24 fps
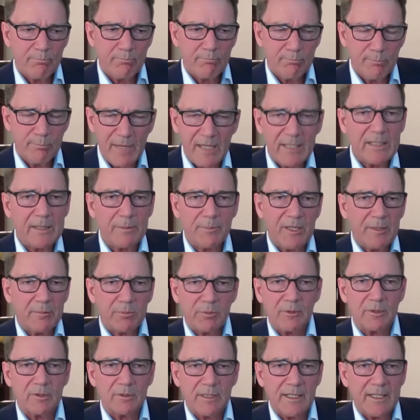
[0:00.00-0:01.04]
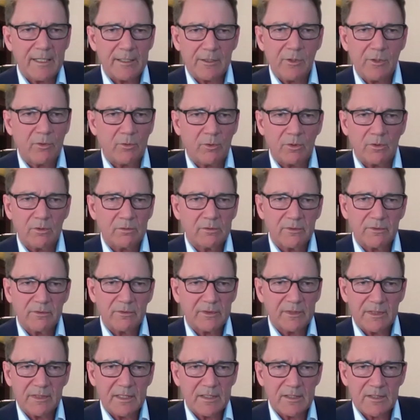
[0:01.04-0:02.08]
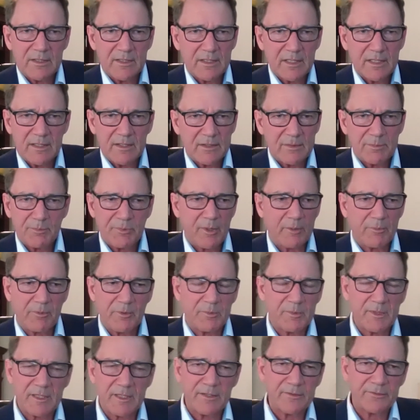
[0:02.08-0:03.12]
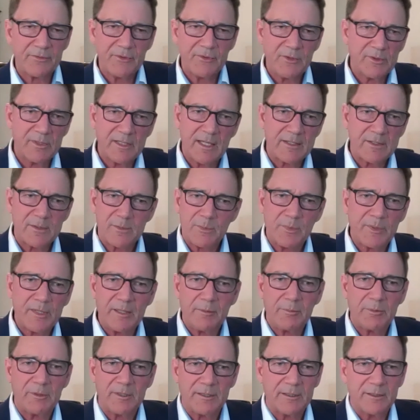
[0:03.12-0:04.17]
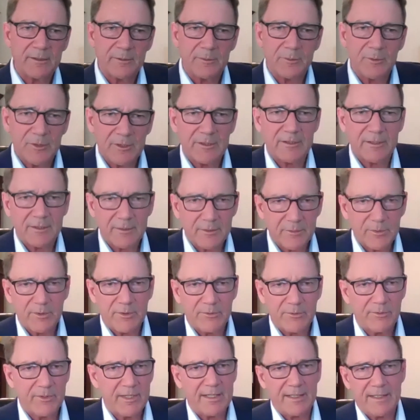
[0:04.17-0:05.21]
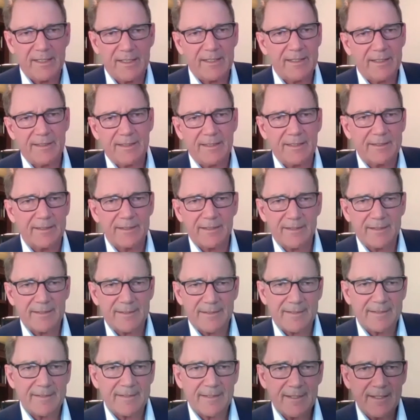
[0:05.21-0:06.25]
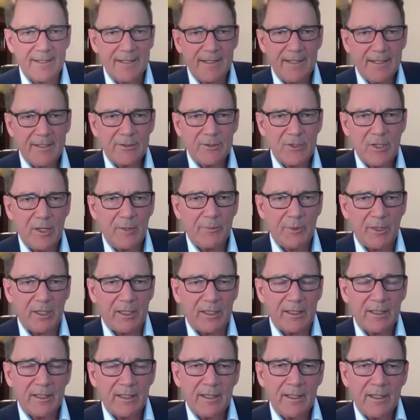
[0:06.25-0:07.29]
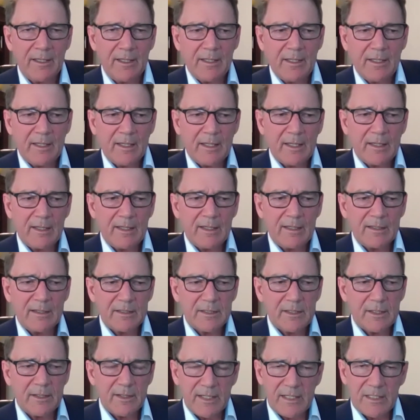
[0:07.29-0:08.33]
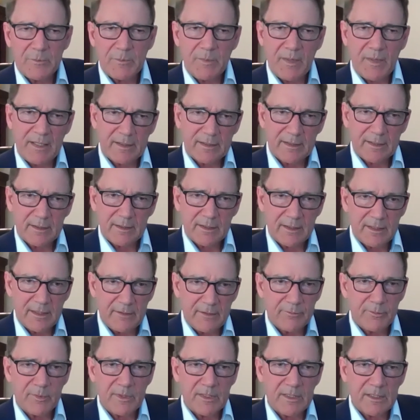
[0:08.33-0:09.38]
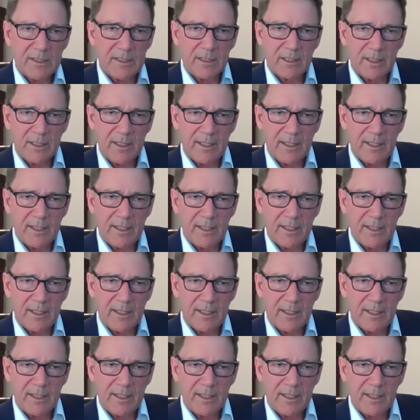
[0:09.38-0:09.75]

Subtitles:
many people at all. There's probably a few dozen people in the world that would really get into this topic. To expect government,